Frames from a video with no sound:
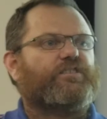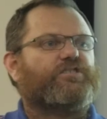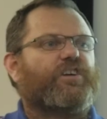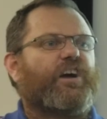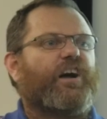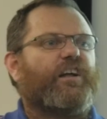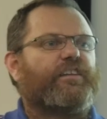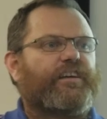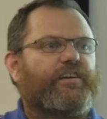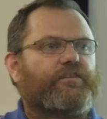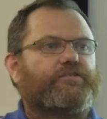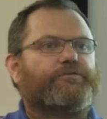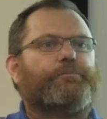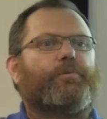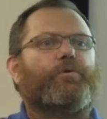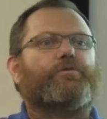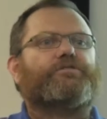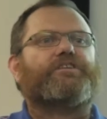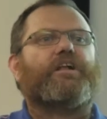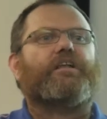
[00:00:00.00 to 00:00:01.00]
and child health
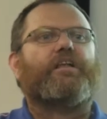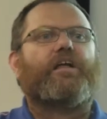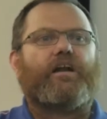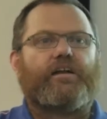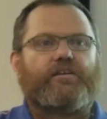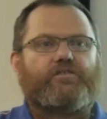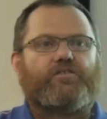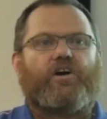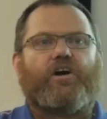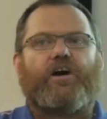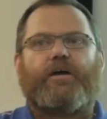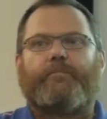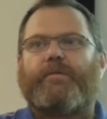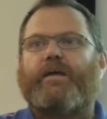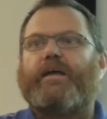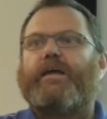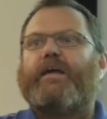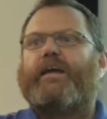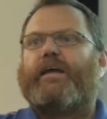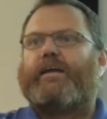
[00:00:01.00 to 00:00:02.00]
puts a lot of time
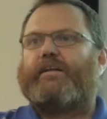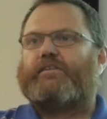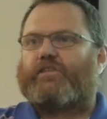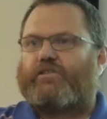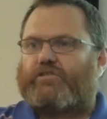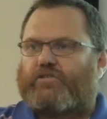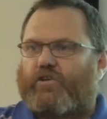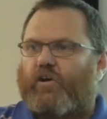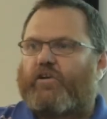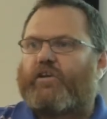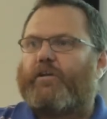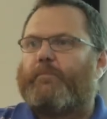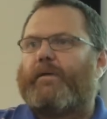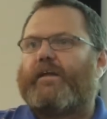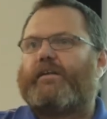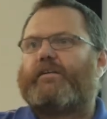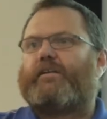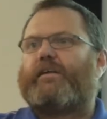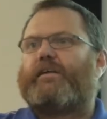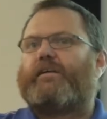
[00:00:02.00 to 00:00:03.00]
into
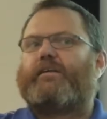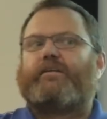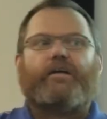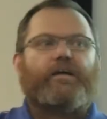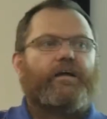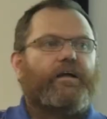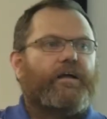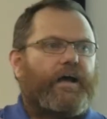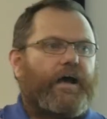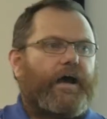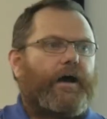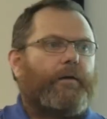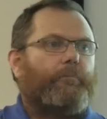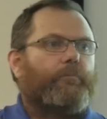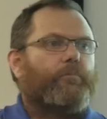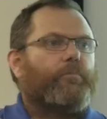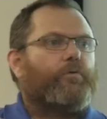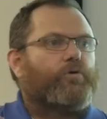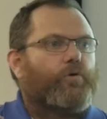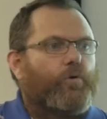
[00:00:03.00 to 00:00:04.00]
documenting
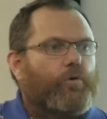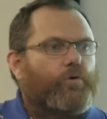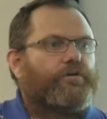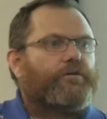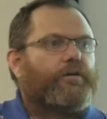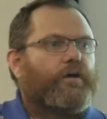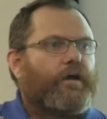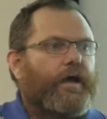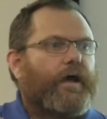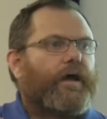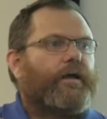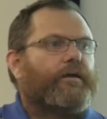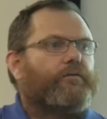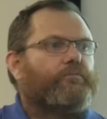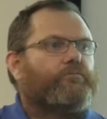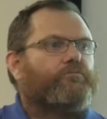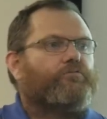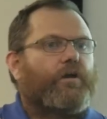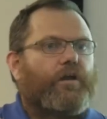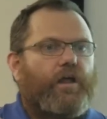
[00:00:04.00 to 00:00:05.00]
good
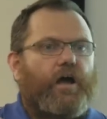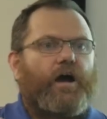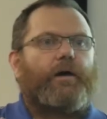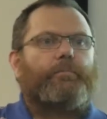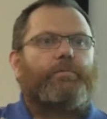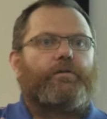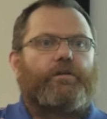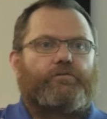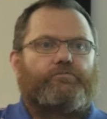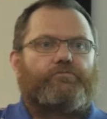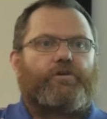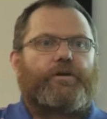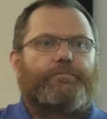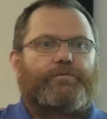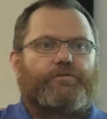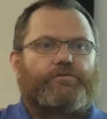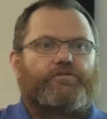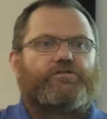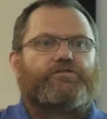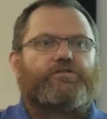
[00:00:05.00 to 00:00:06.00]
and reliable and
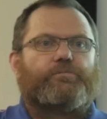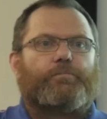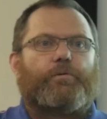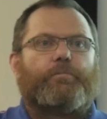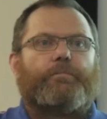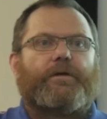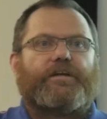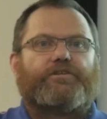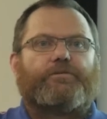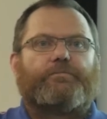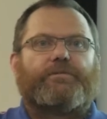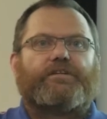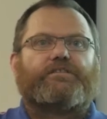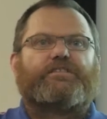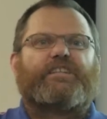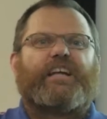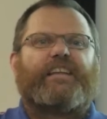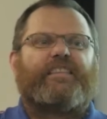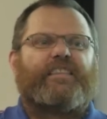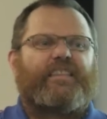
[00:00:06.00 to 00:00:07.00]
reproducible measurements,
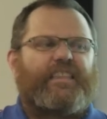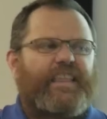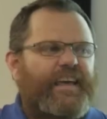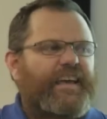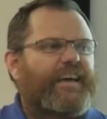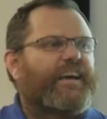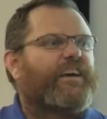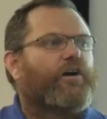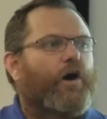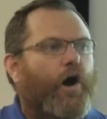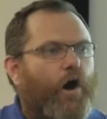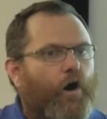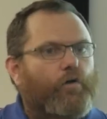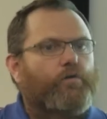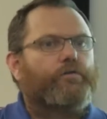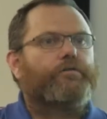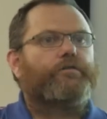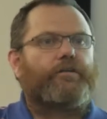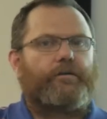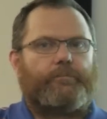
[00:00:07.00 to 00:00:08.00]
and they're
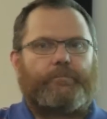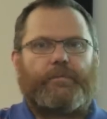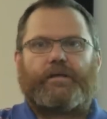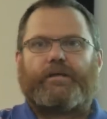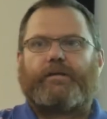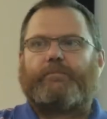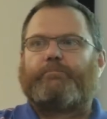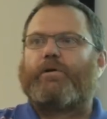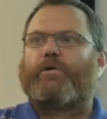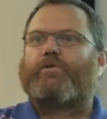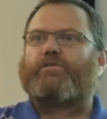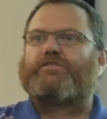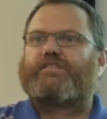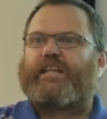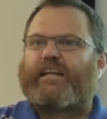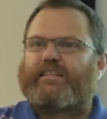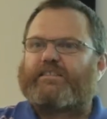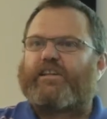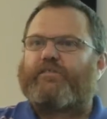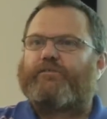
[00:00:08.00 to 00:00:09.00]
gold to me, because
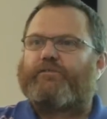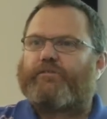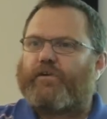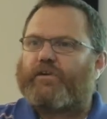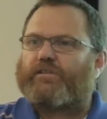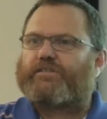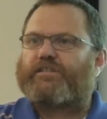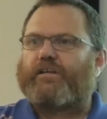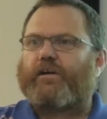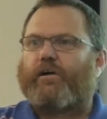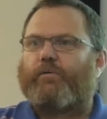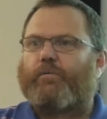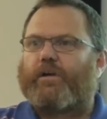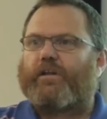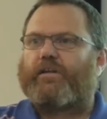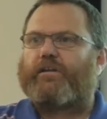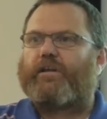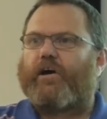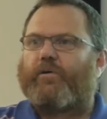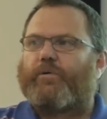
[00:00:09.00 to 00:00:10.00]
that's the first thing I want
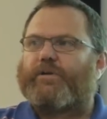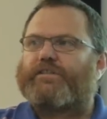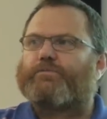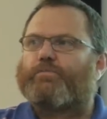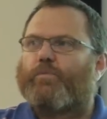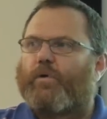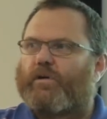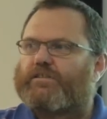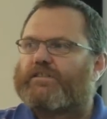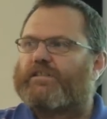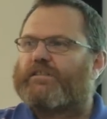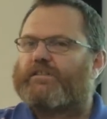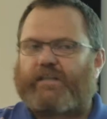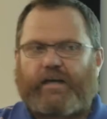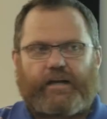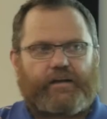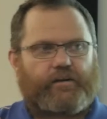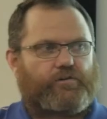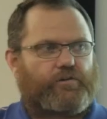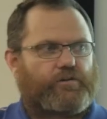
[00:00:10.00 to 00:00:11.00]
to know is, what's it
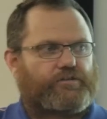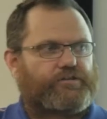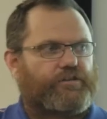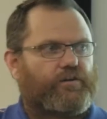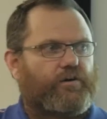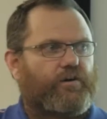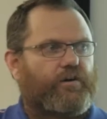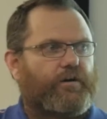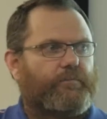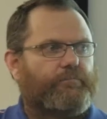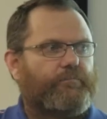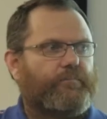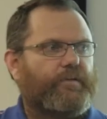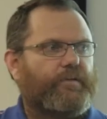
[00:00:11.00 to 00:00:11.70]
done across time?